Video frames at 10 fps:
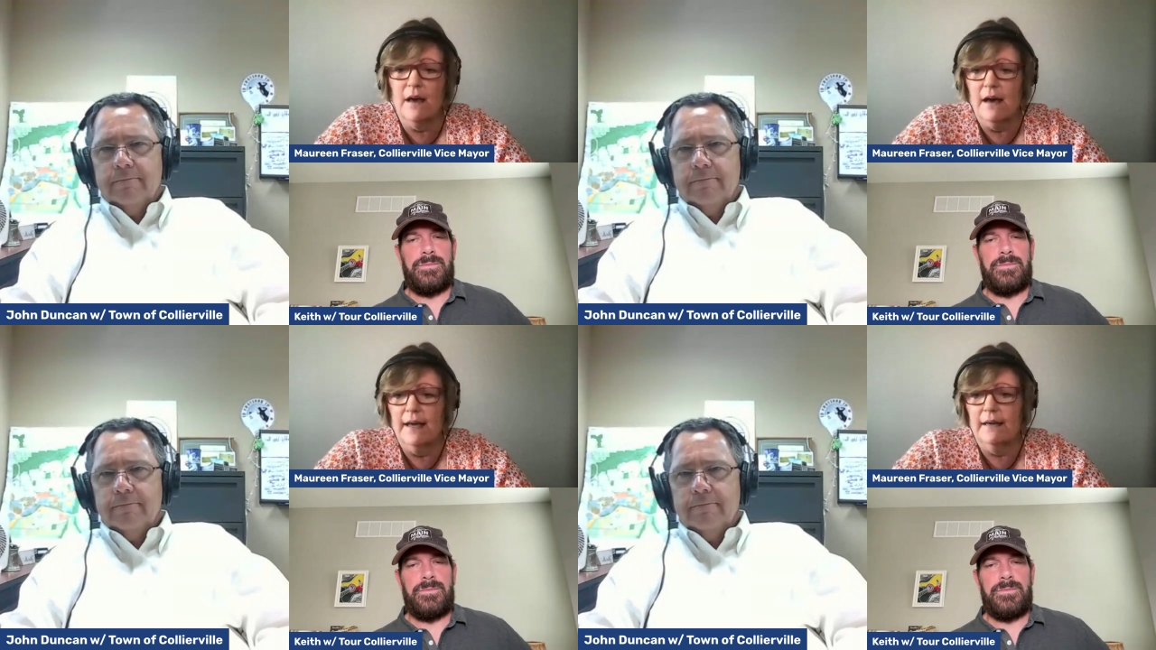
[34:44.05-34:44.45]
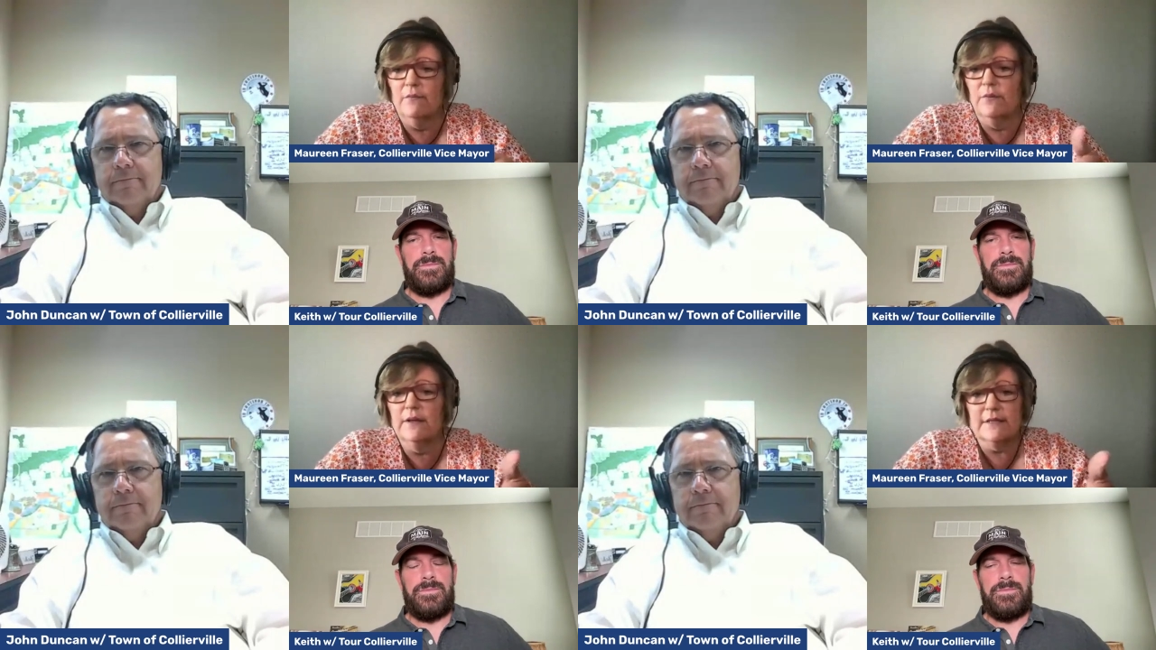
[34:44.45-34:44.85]
Speaker 1: a
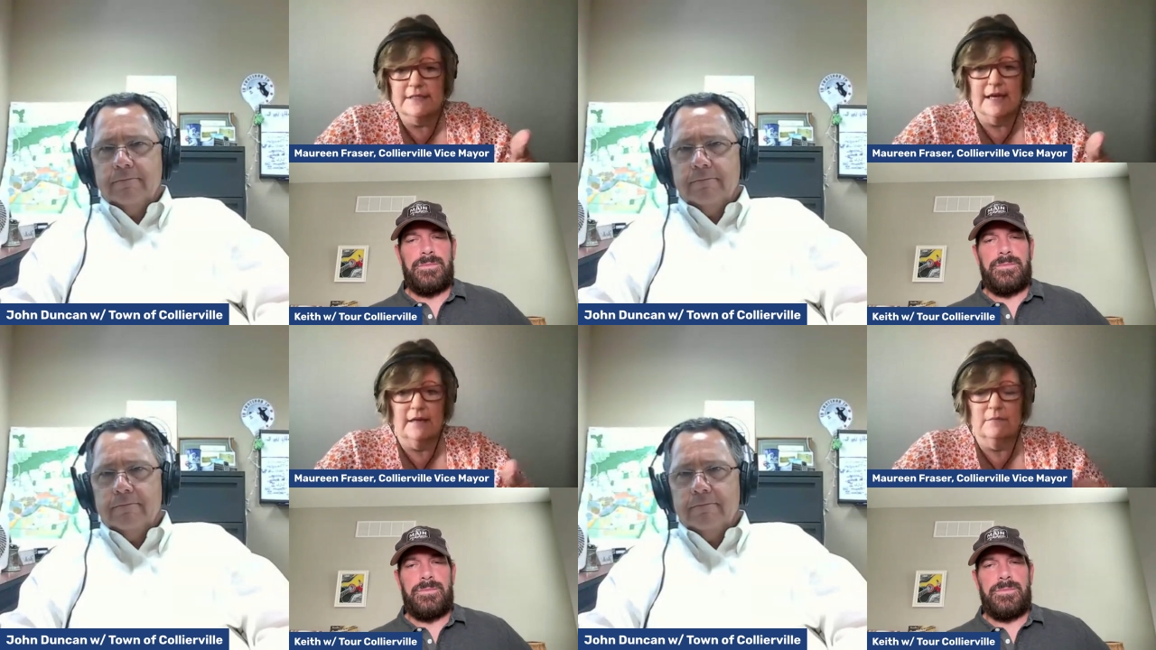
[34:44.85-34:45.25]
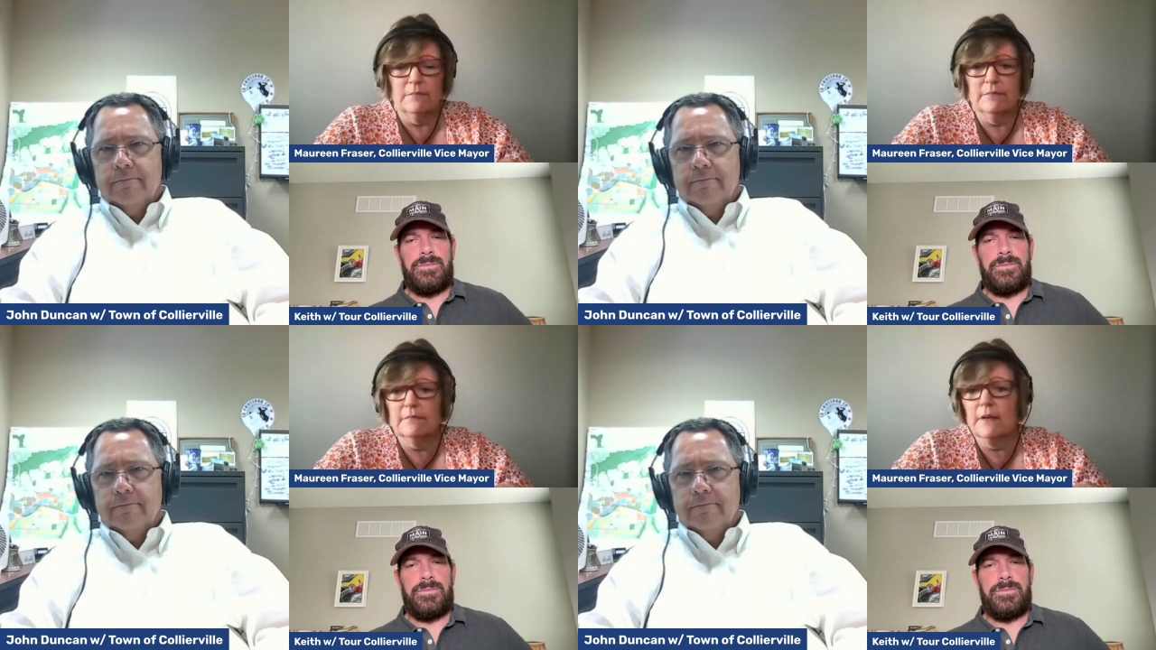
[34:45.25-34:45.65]
real estate
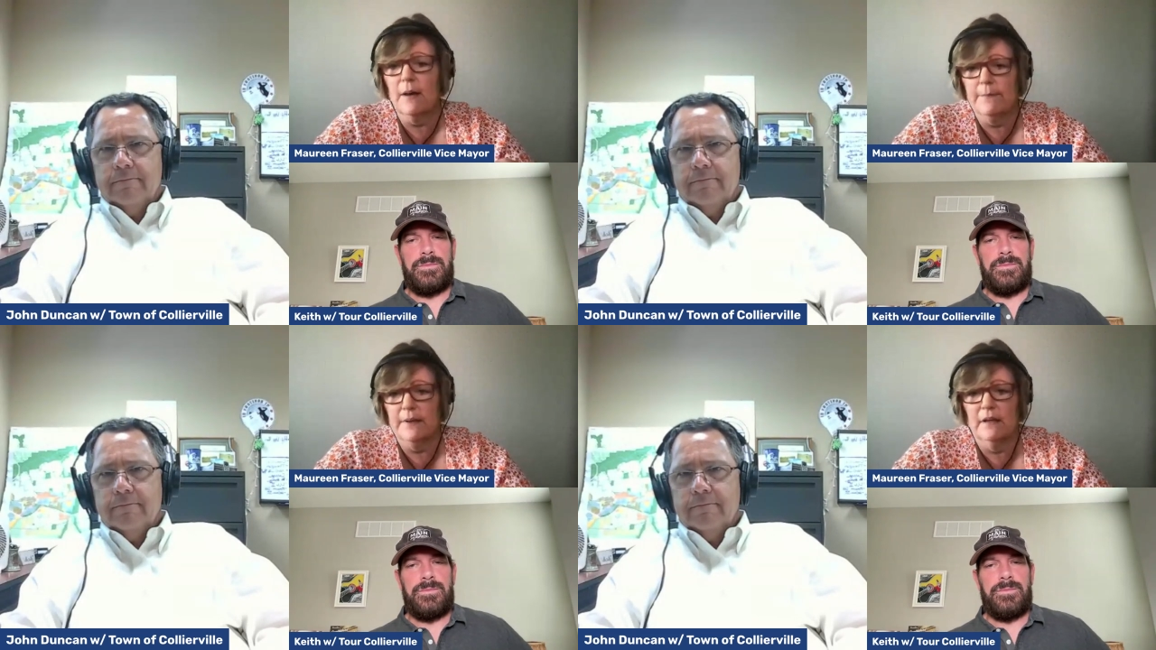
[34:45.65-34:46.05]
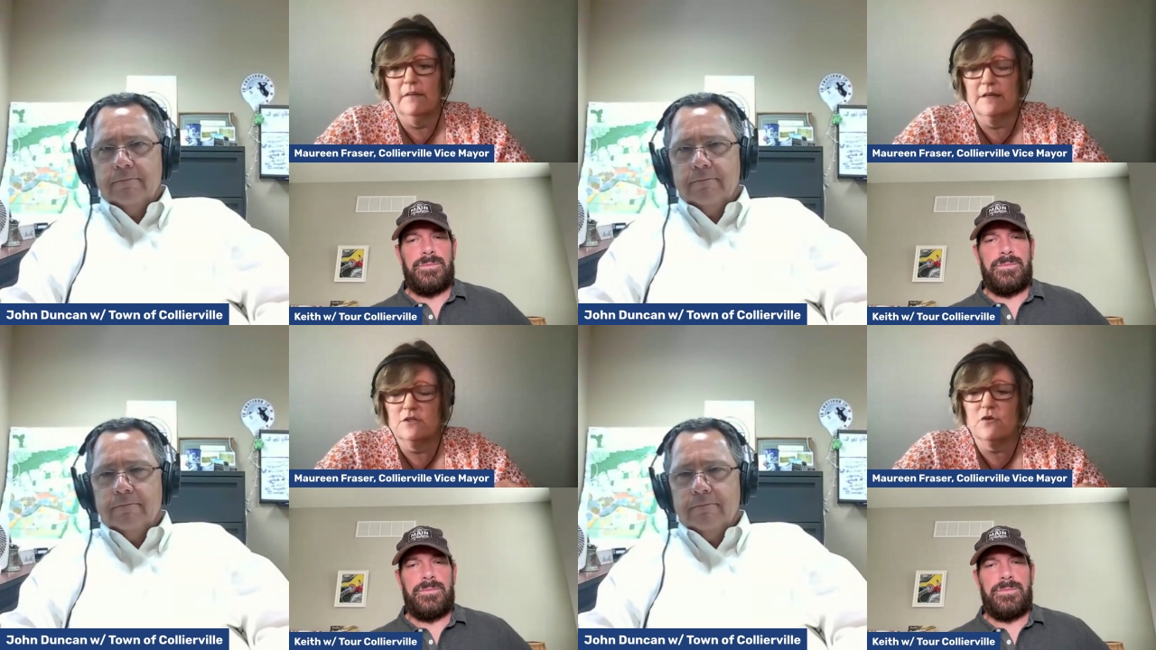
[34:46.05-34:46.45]
company
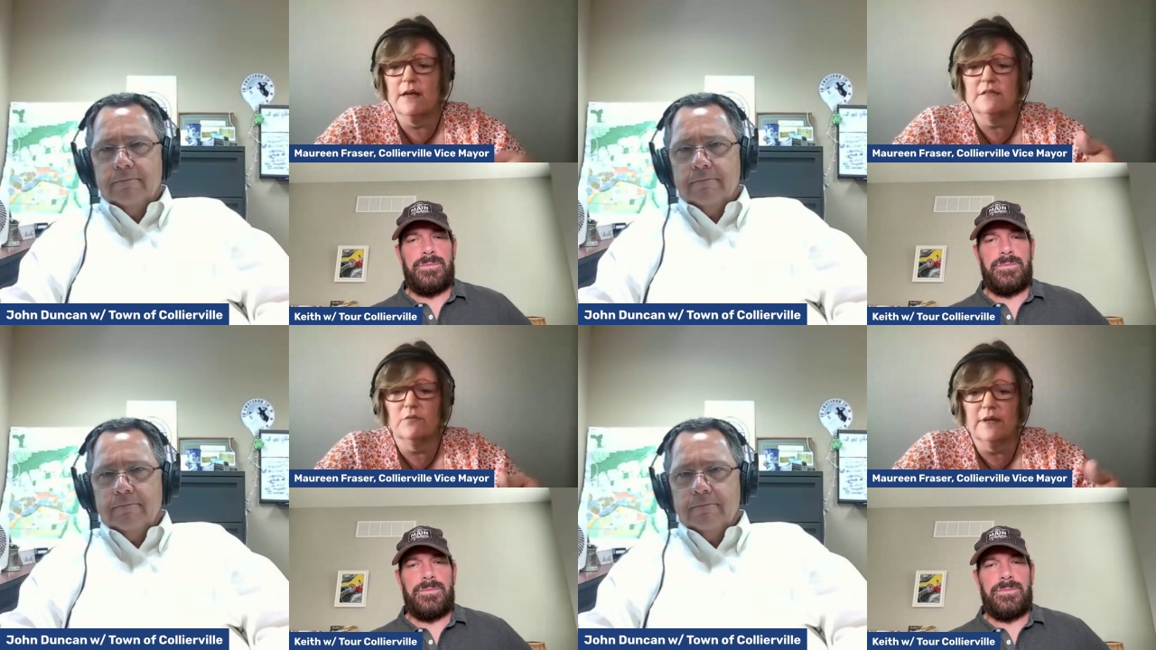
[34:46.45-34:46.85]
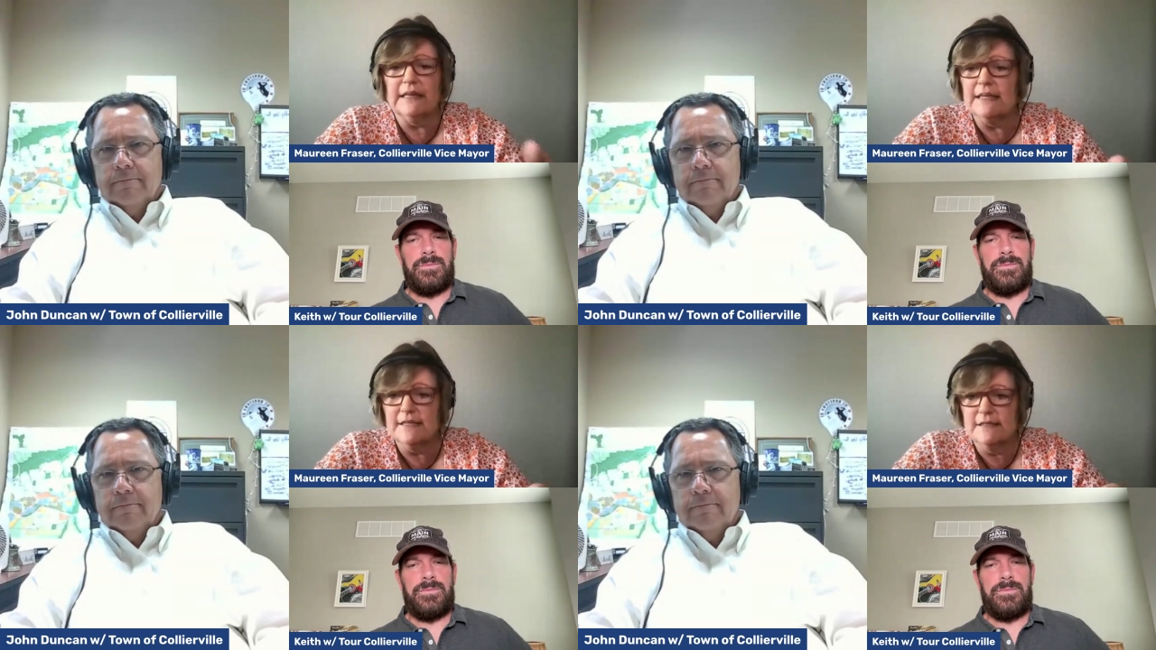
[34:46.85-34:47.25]
that's trying to
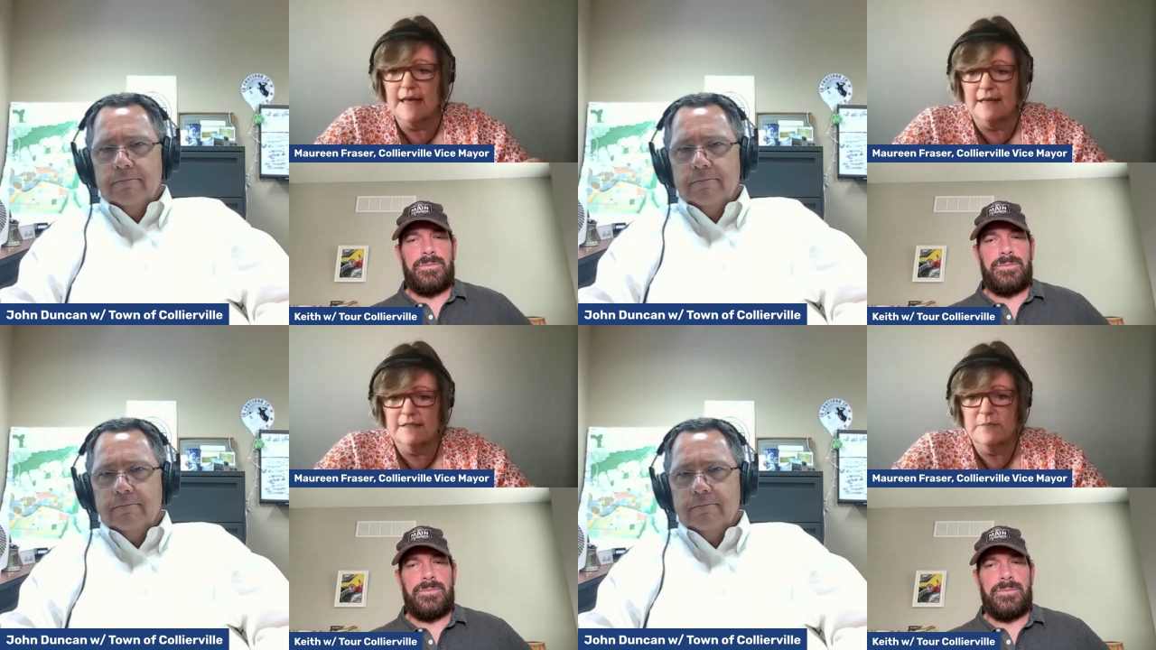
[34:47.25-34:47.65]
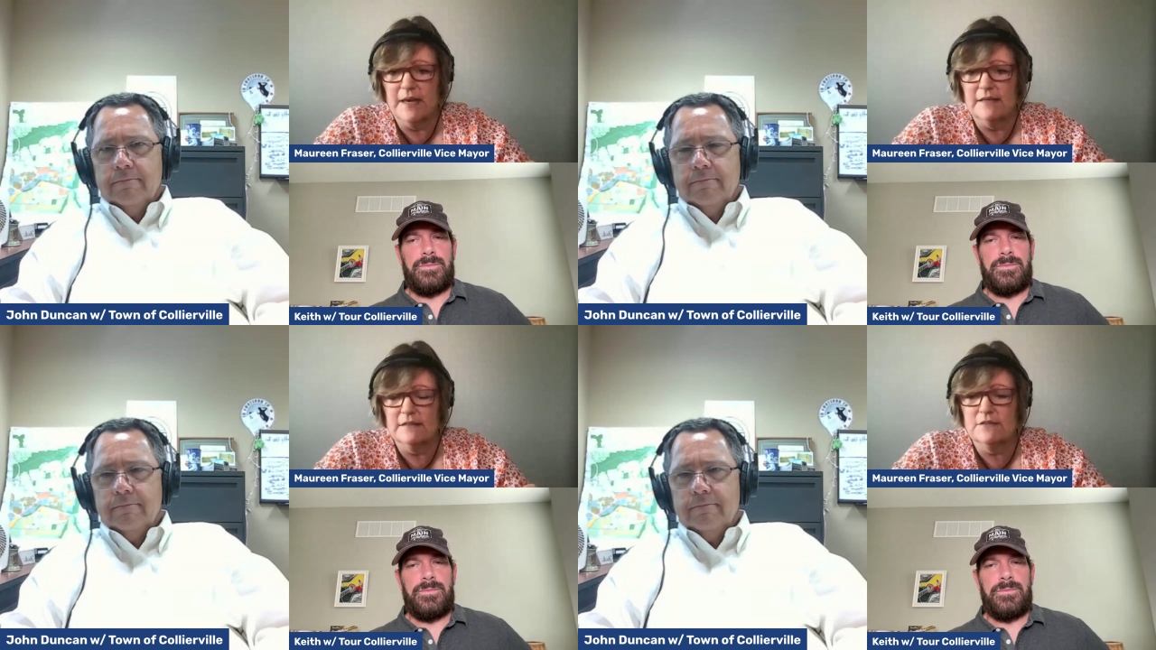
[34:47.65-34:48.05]
release that space.